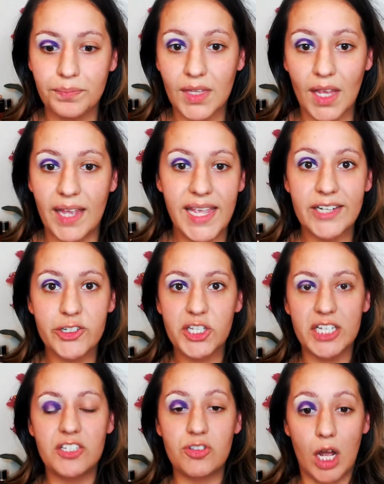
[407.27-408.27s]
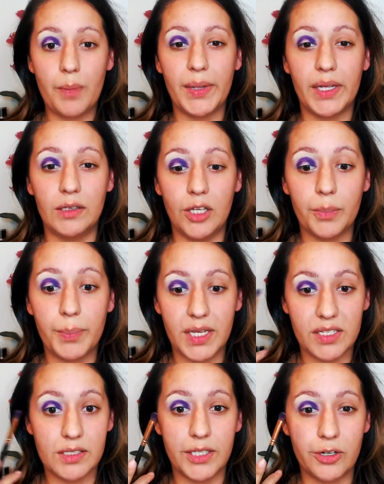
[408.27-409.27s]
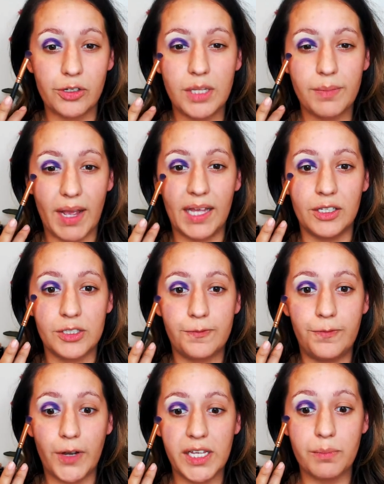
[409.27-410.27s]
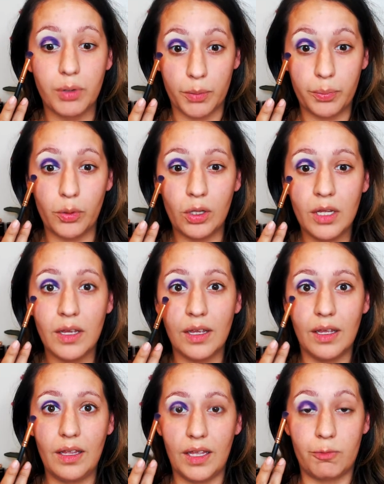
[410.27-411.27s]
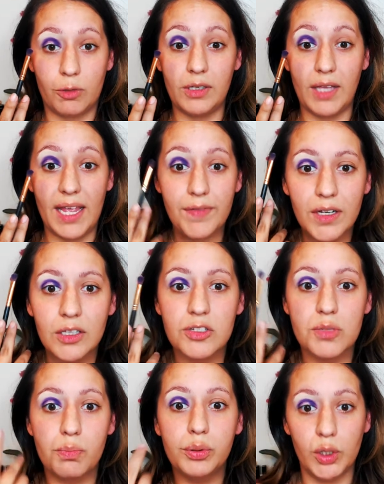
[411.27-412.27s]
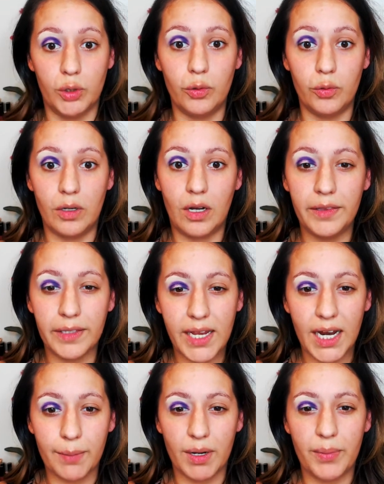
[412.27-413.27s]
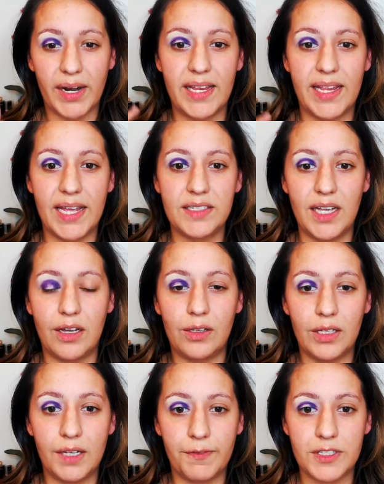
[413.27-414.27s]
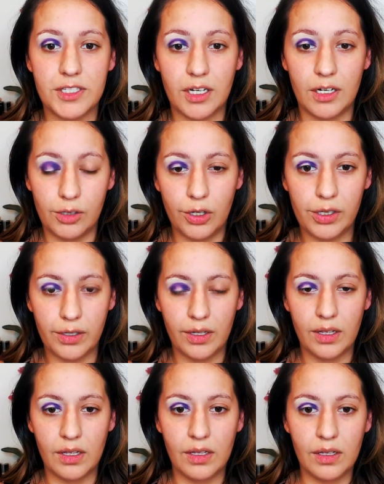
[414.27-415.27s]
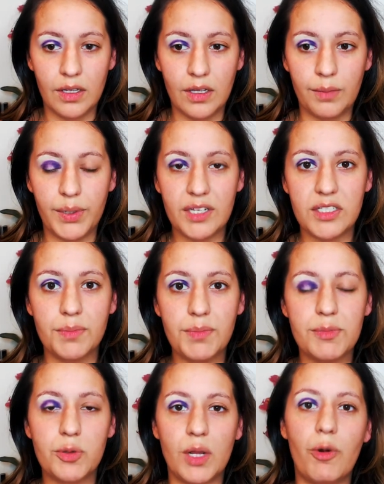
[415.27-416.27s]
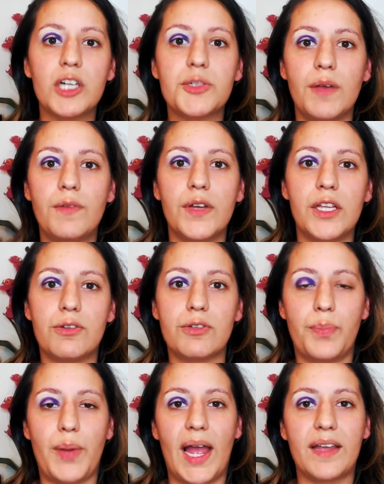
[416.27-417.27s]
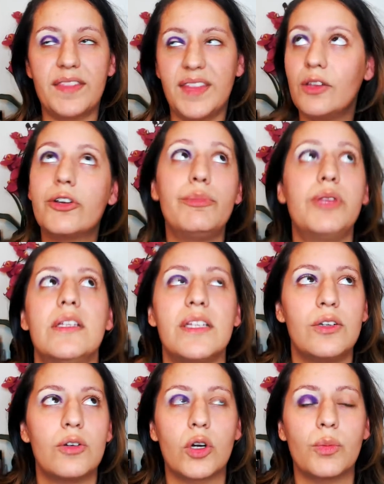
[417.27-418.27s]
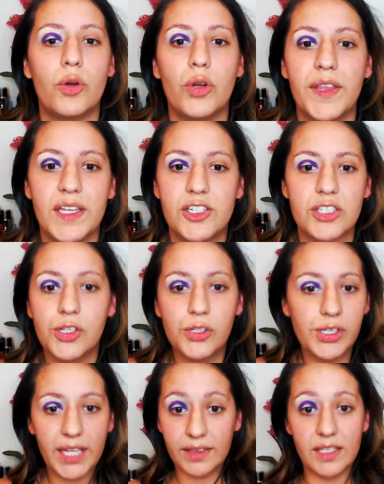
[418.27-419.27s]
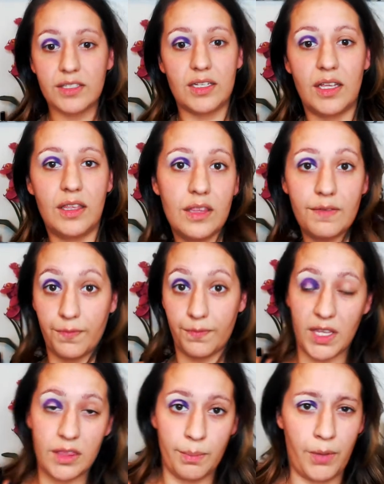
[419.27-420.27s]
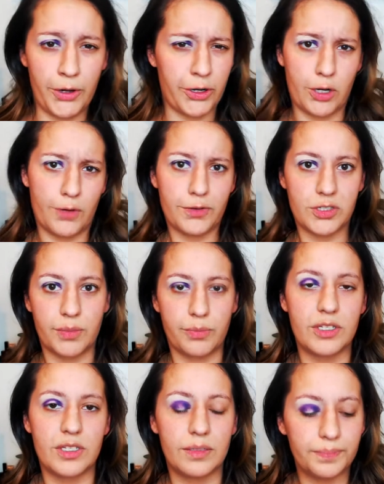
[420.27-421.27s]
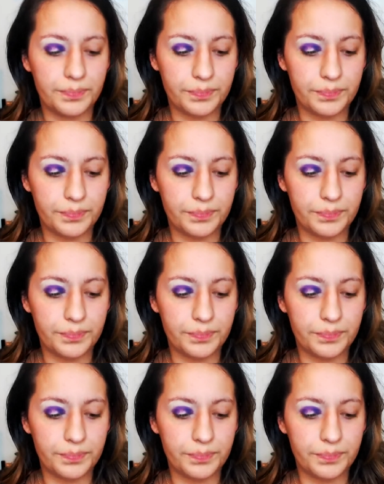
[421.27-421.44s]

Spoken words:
I can't just like stop it and look, because literally my eye looks fucking purple in real life and it looks blue on the camera, but I can't tell if it's gonna look, because sometimes when I watch my videos back, they look completely normal and they just look like this in the monitor for some reason.